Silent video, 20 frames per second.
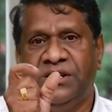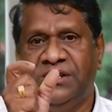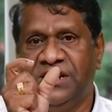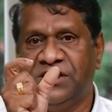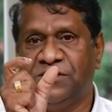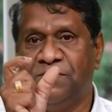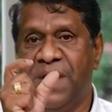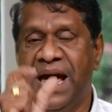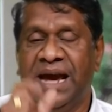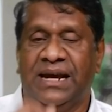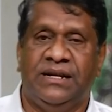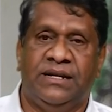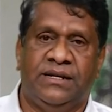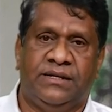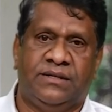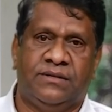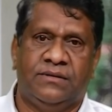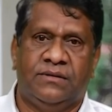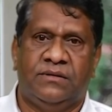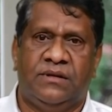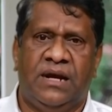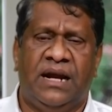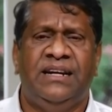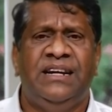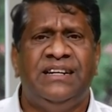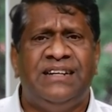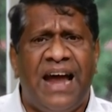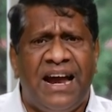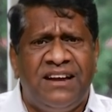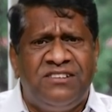this magnet. And
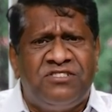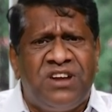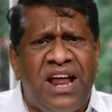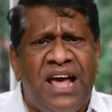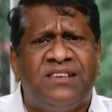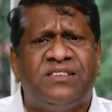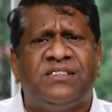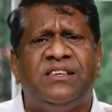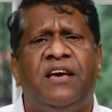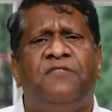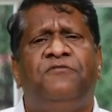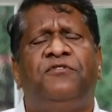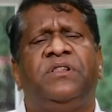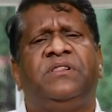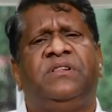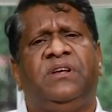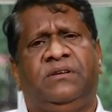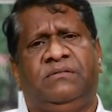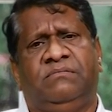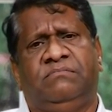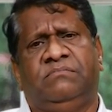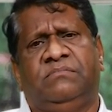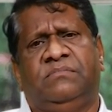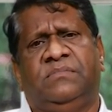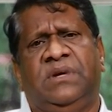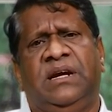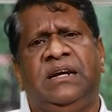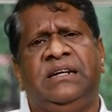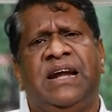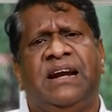it attracts everything.
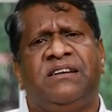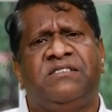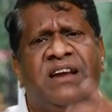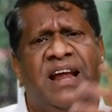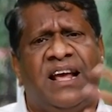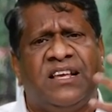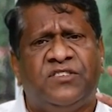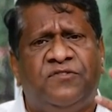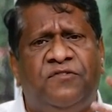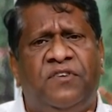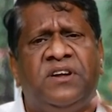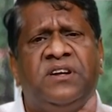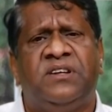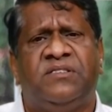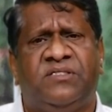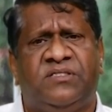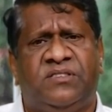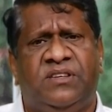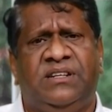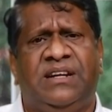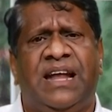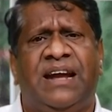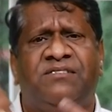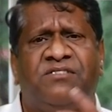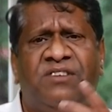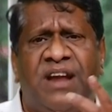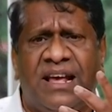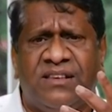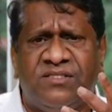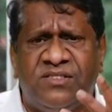It attracts ferrous, it
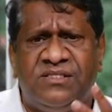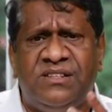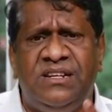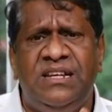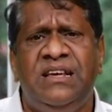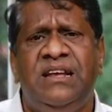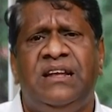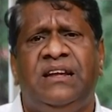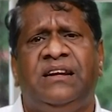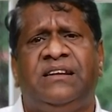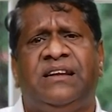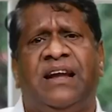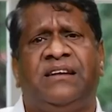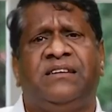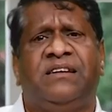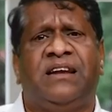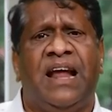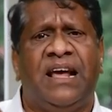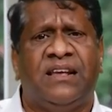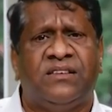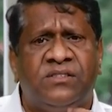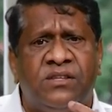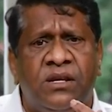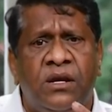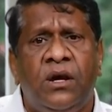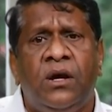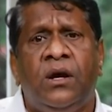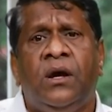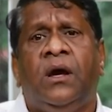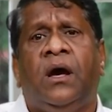attracts steel, it attracts
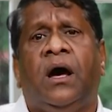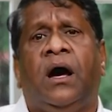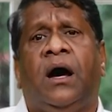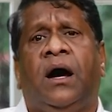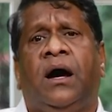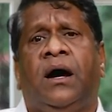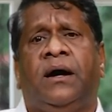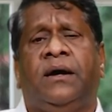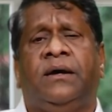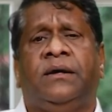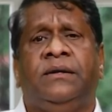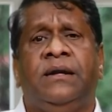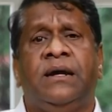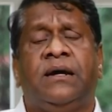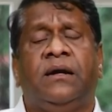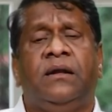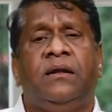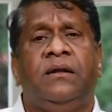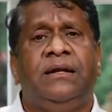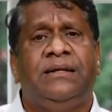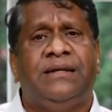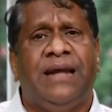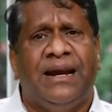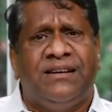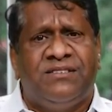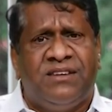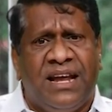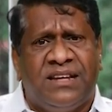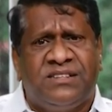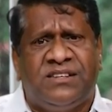nickel, it
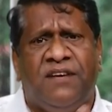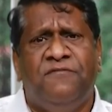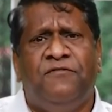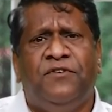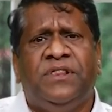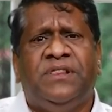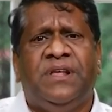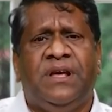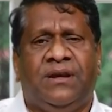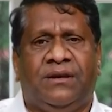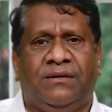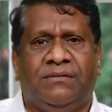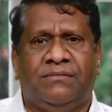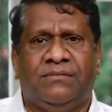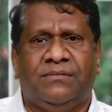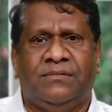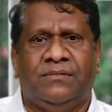attracts everything.